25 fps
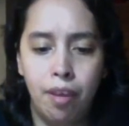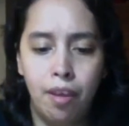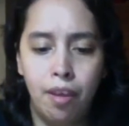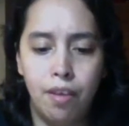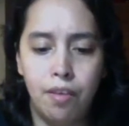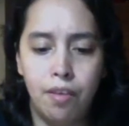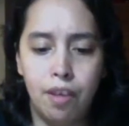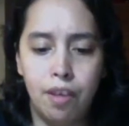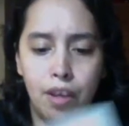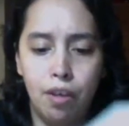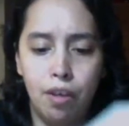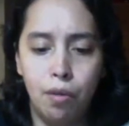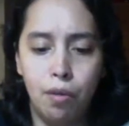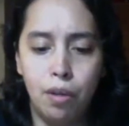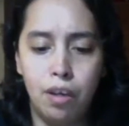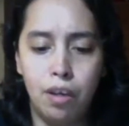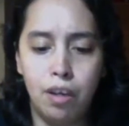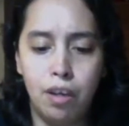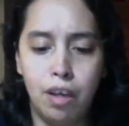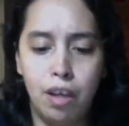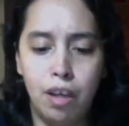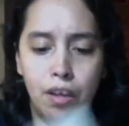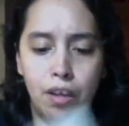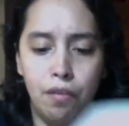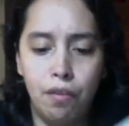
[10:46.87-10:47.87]
is that you can
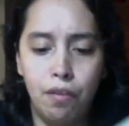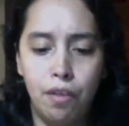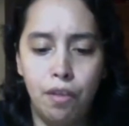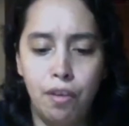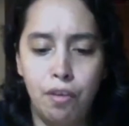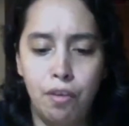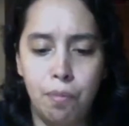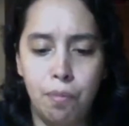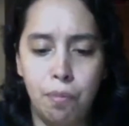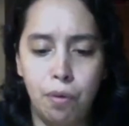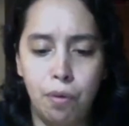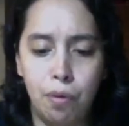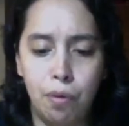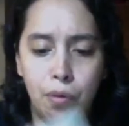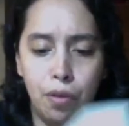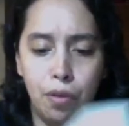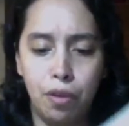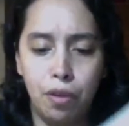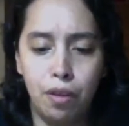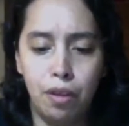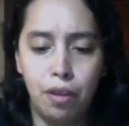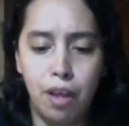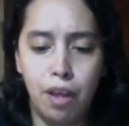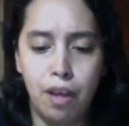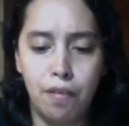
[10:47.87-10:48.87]
color in this book with
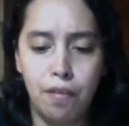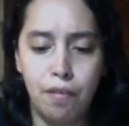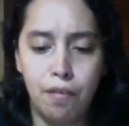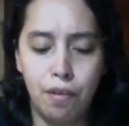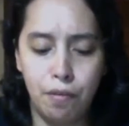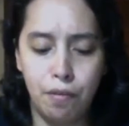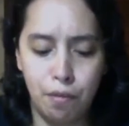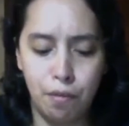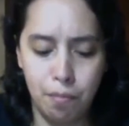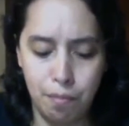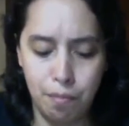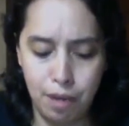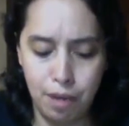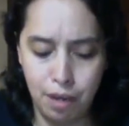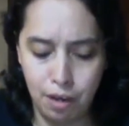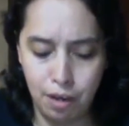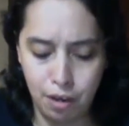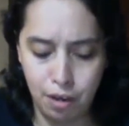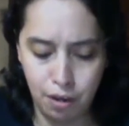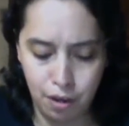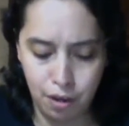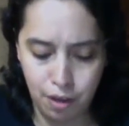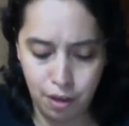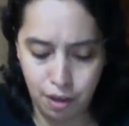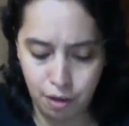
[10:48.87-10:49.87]
a lot of different
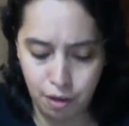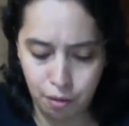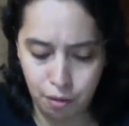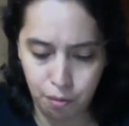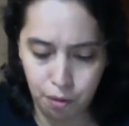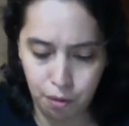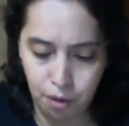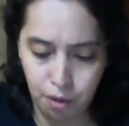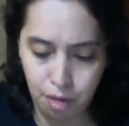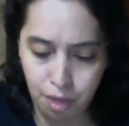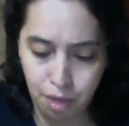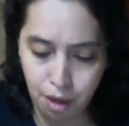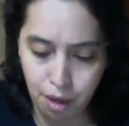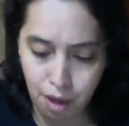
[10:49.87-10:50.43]
media in this one.